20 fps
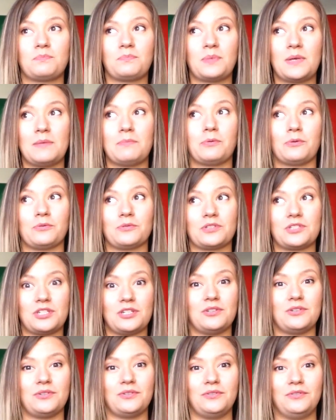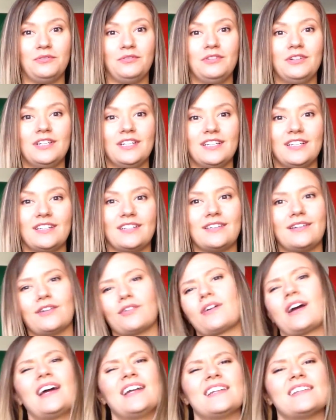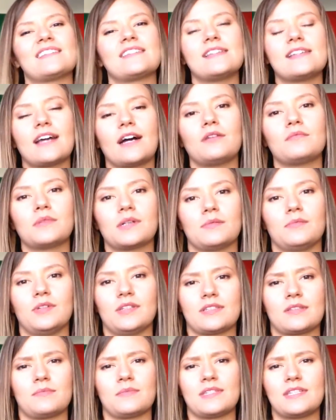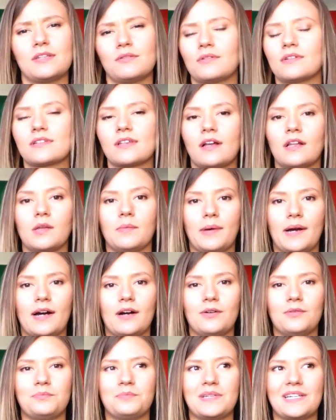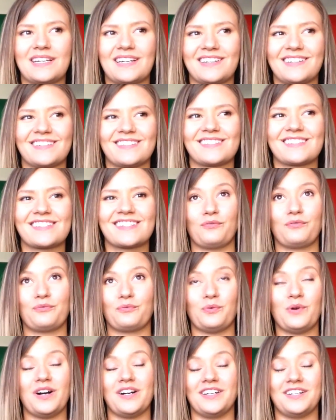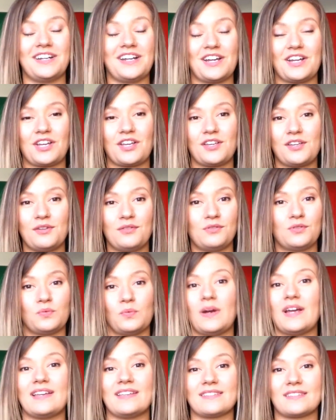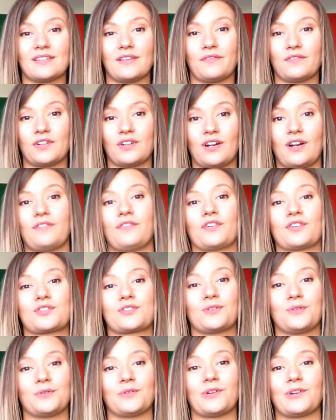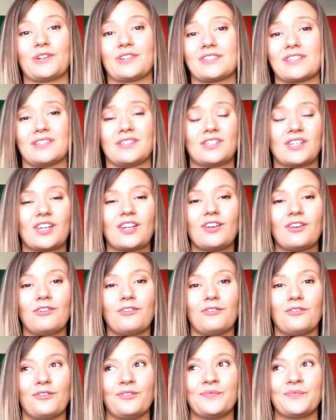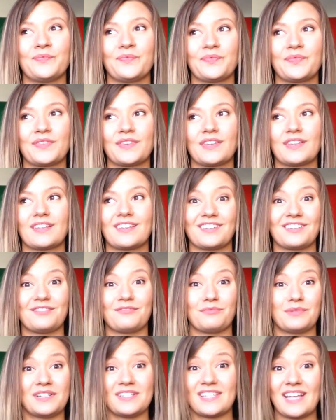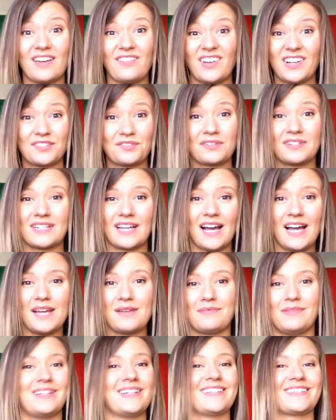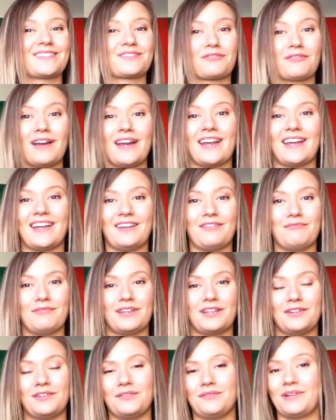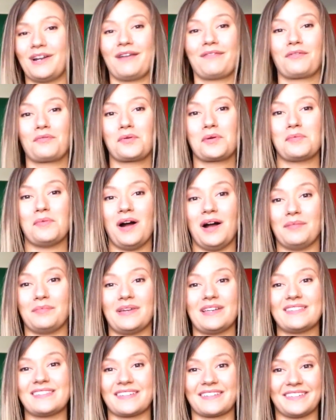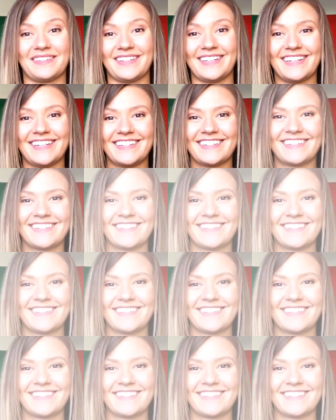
people to, kind of seek out minimalism, see what it's all about, because one, a huge weight is lifted off our shoulders, and two, we just have extra time and it's great and we can do whatever we want, basically.